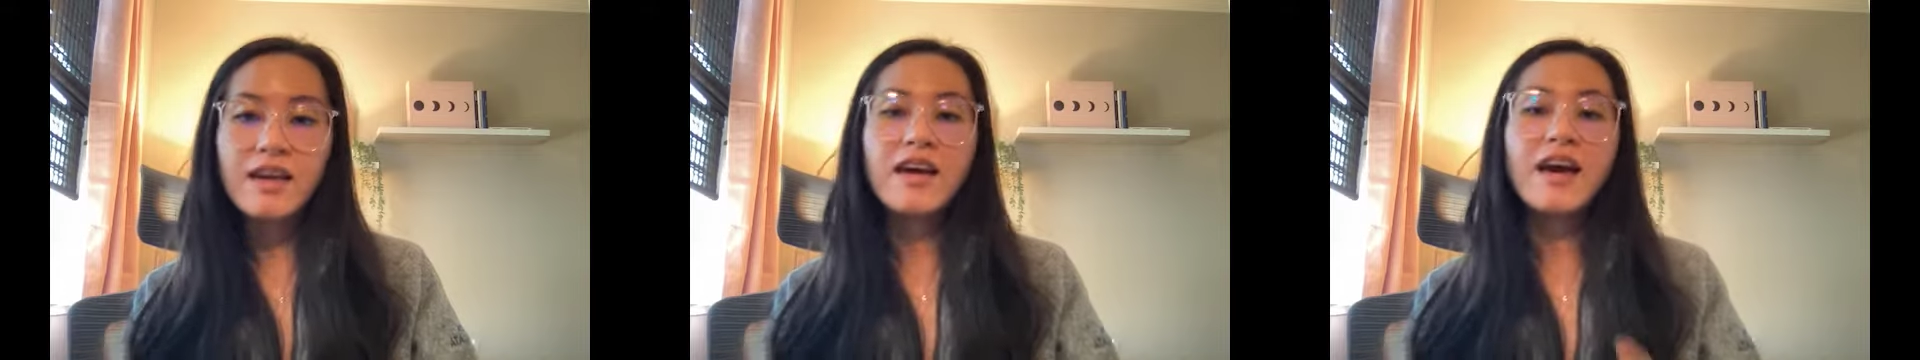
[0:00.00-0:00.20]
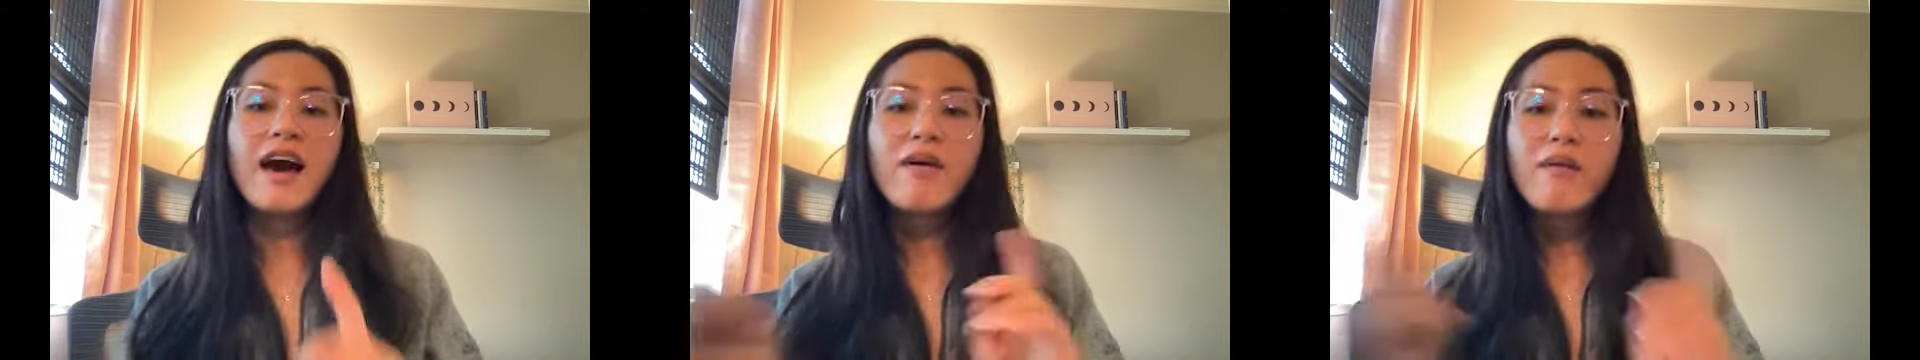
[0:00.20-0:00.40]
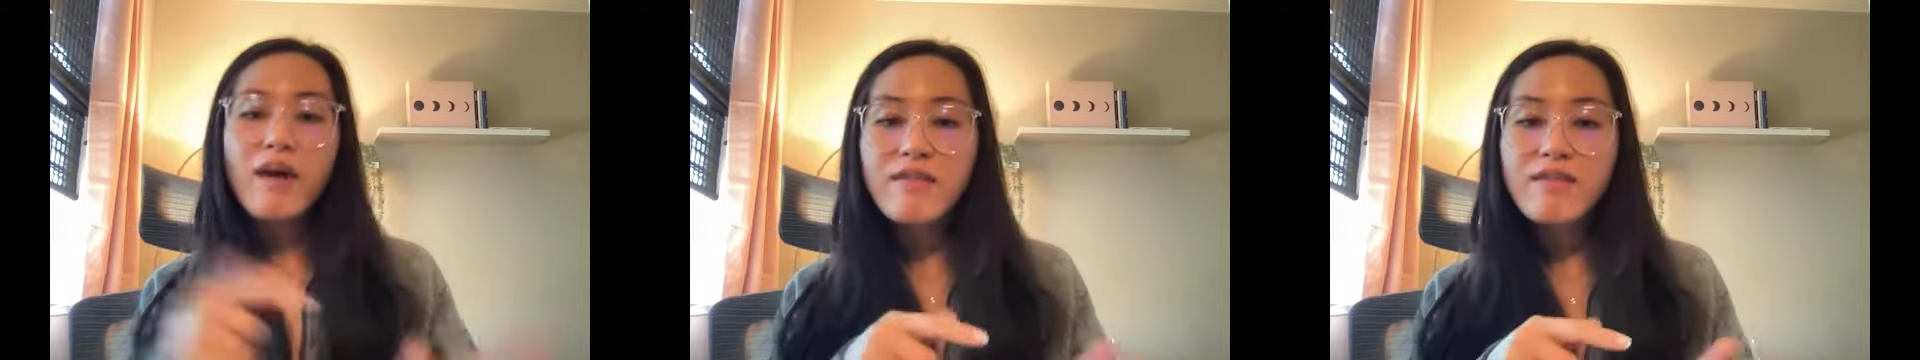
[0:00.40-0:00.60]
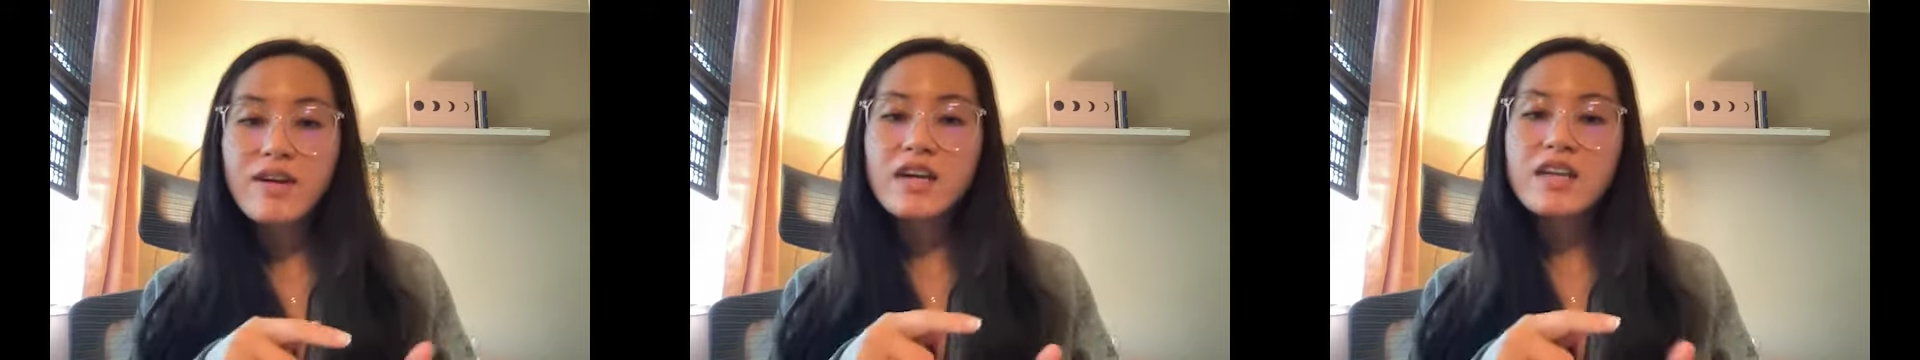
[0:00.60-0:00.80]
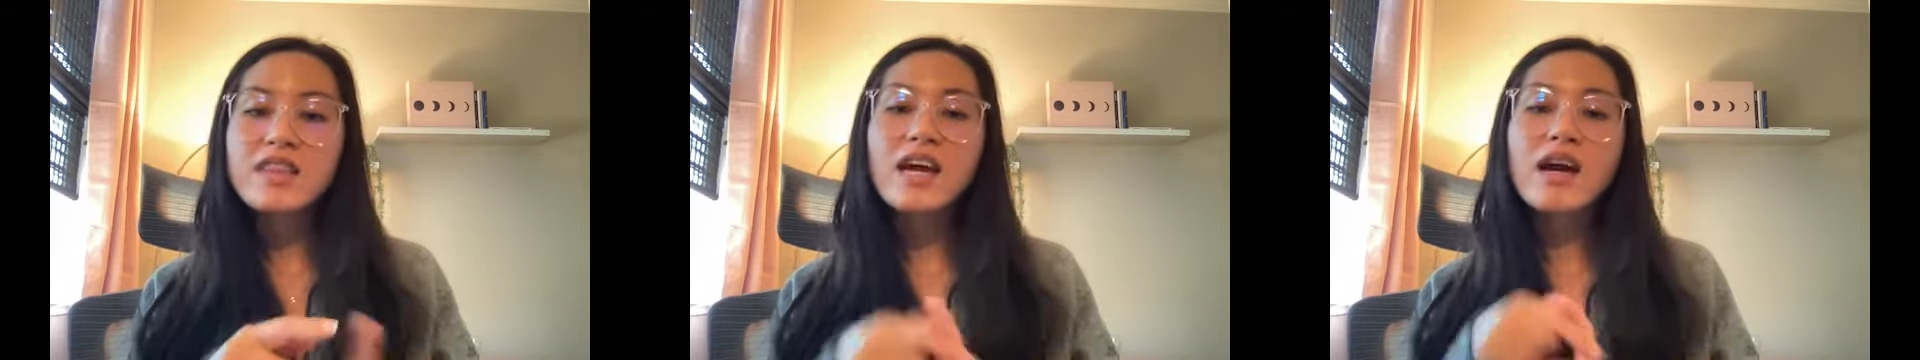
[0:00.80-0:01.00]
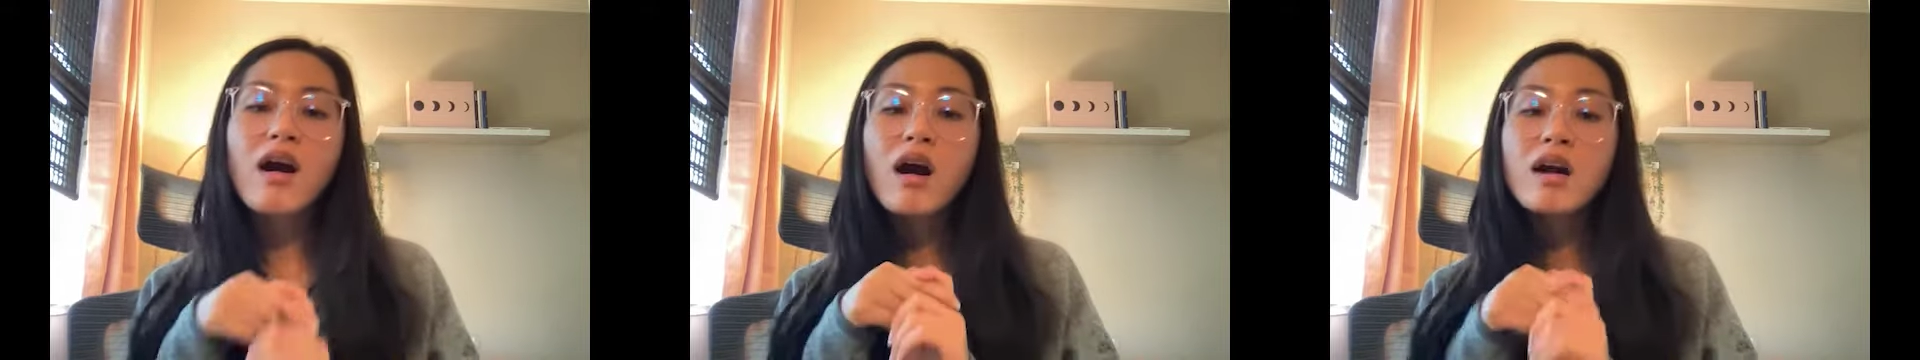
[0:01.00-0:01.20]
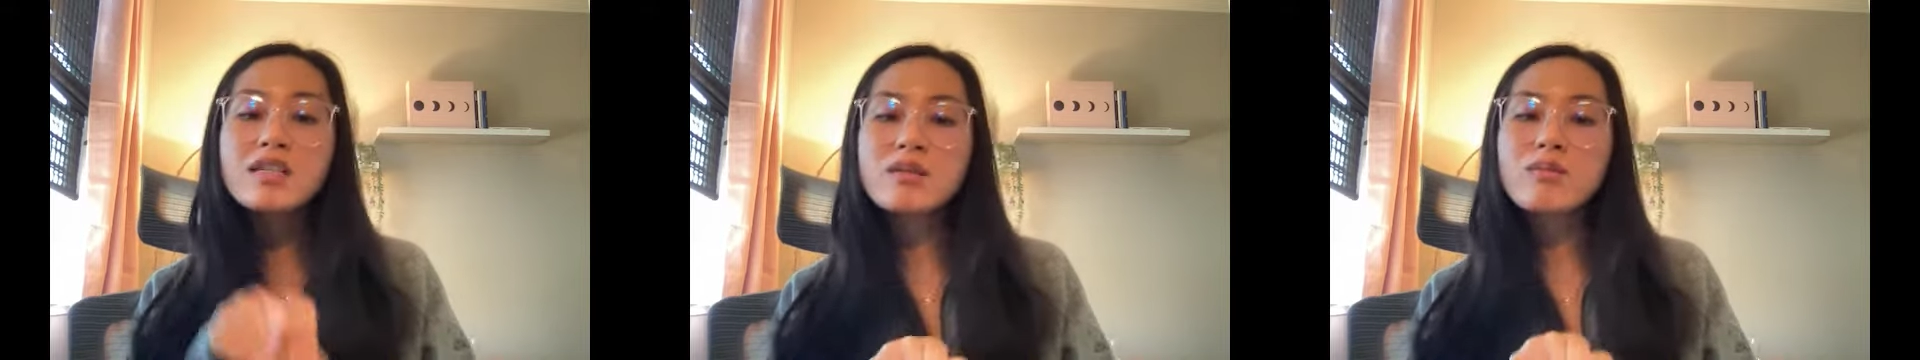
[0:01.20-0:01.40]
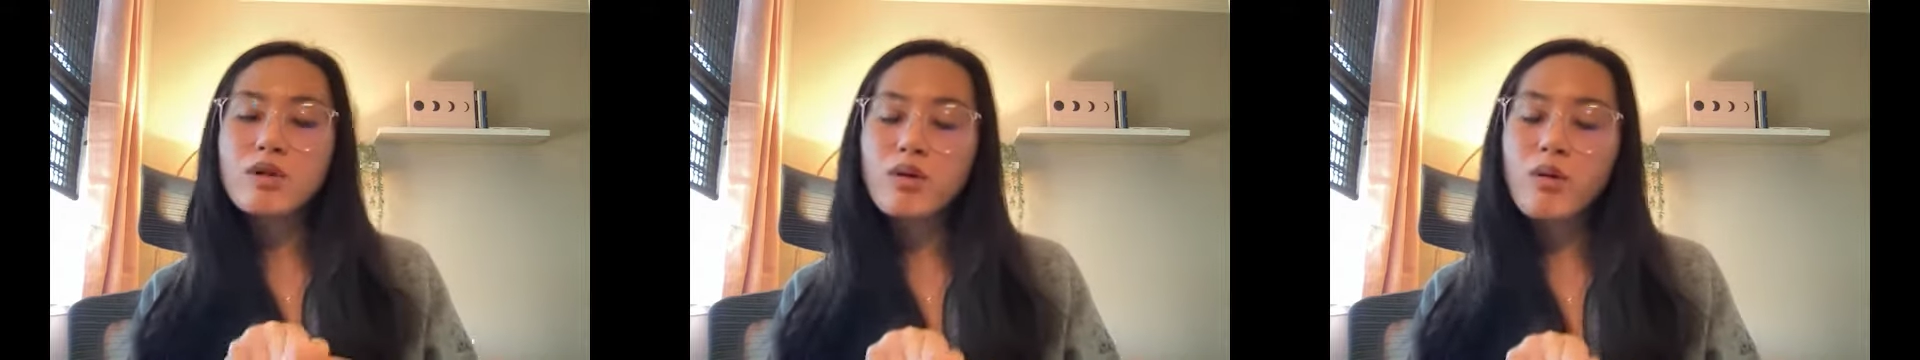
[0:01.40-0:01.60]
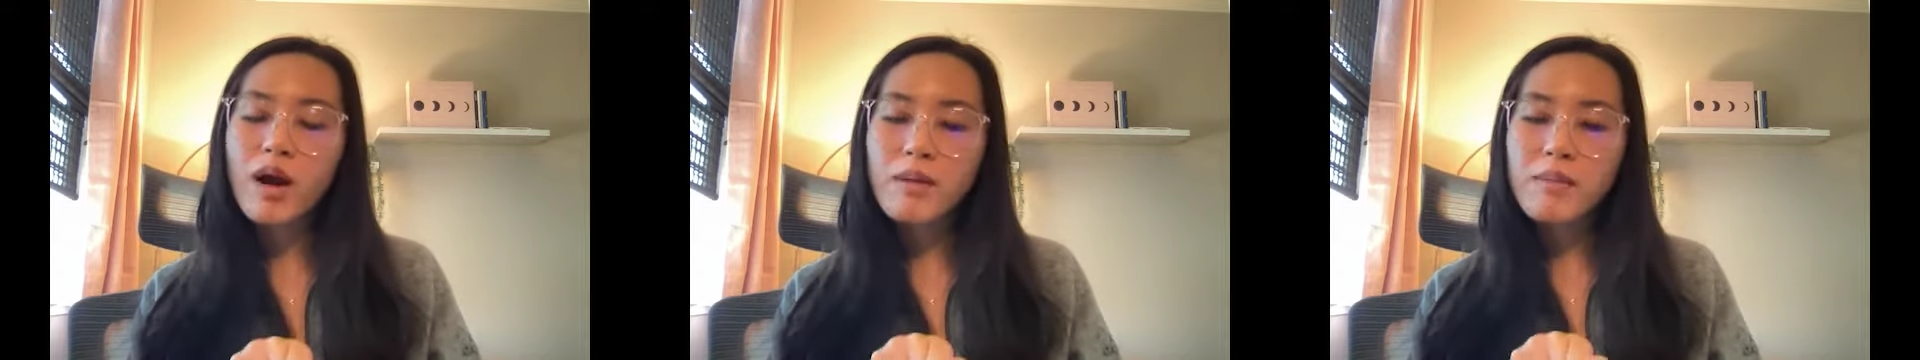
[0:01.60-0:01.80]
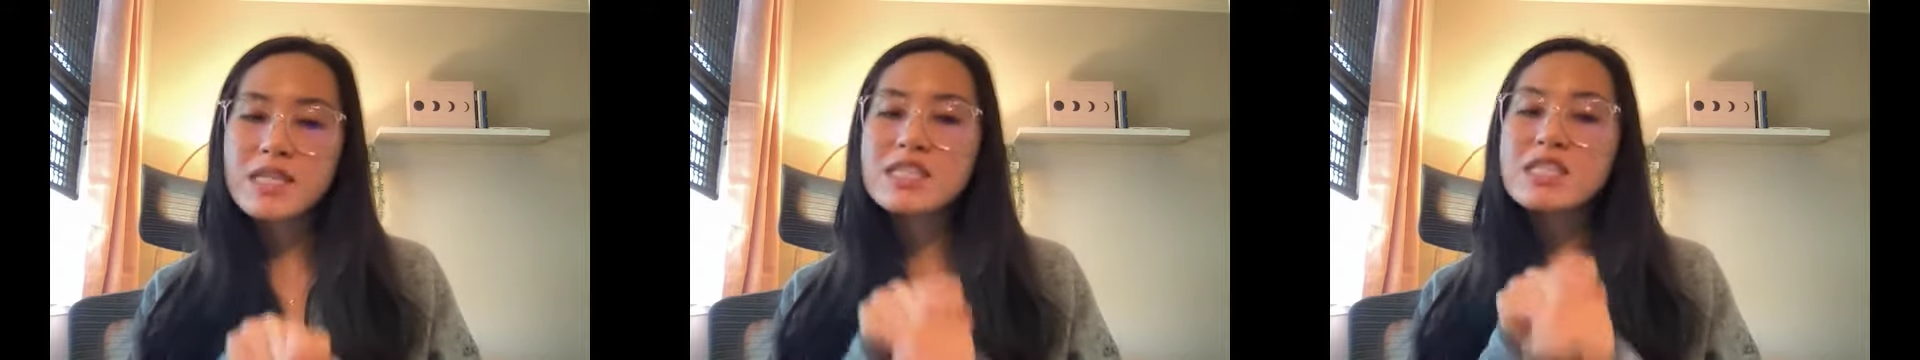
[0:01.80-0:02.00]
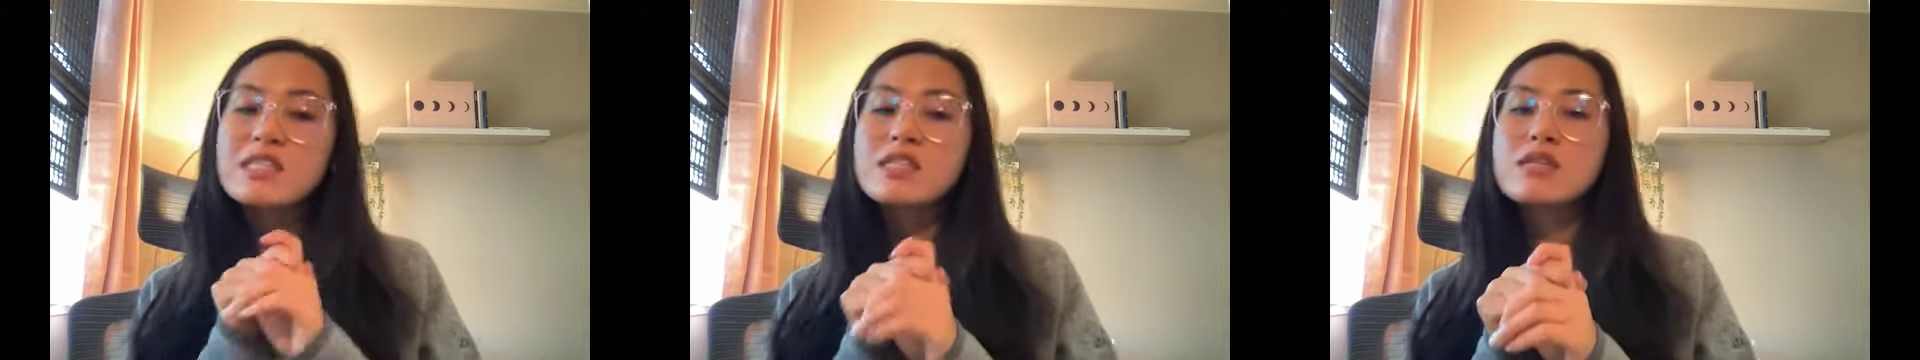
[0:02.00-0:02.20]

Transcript: However, there are some requirements